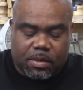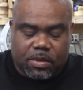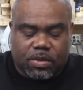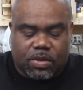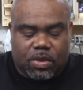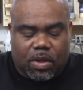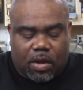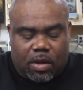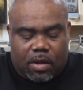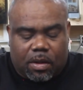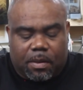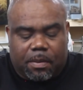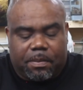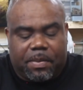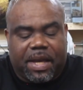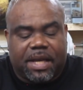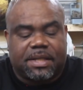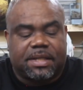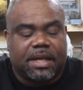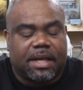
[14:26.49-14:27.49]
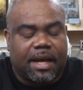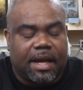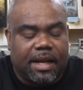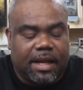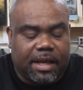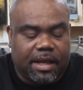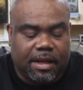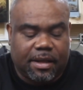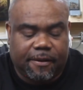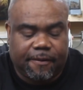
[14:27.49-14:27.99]
So
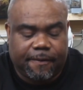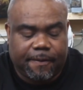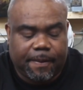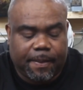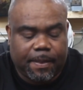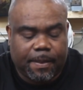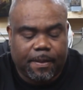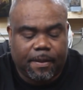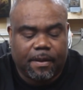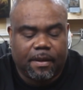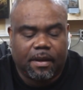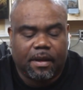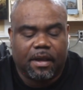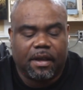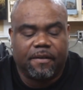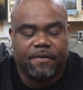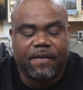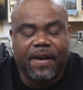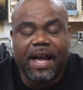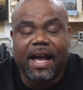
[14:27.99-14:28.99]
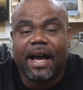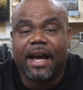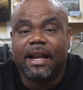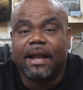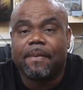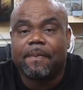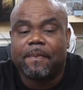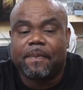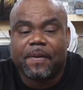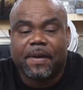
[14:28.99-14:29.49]
basically, if I
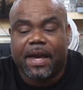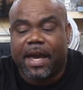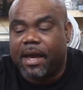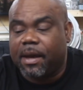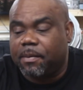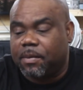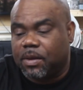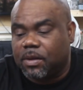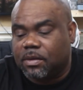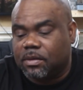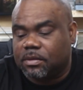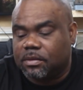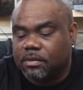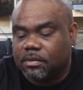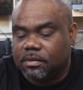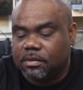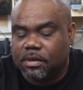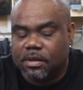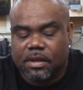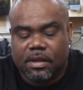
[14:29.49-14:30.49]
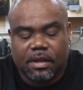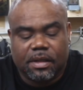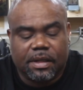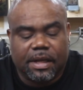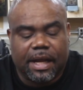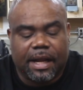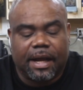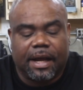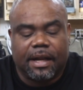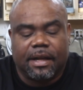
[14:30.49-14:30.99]
had a cable
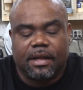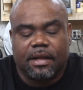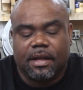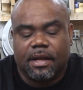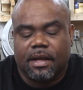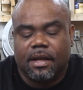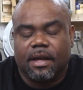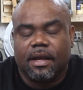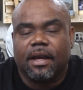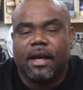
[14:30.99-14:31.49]
that had